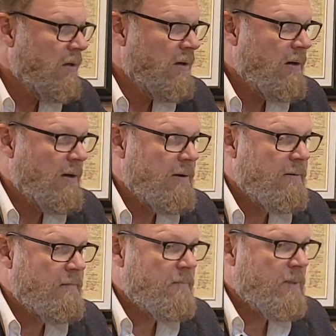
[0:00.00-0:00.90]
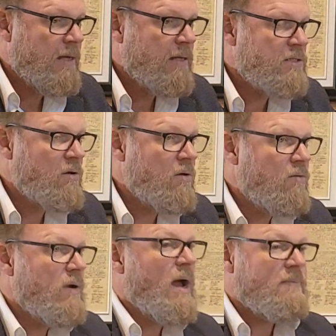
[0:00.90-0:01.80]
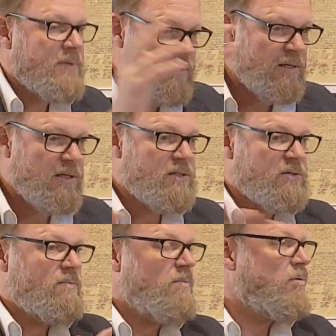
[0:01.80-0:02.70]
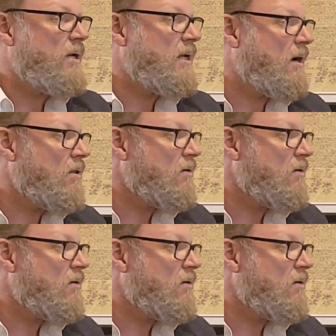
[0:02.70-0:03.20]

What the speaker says: And it's all wrapped in these pretty colored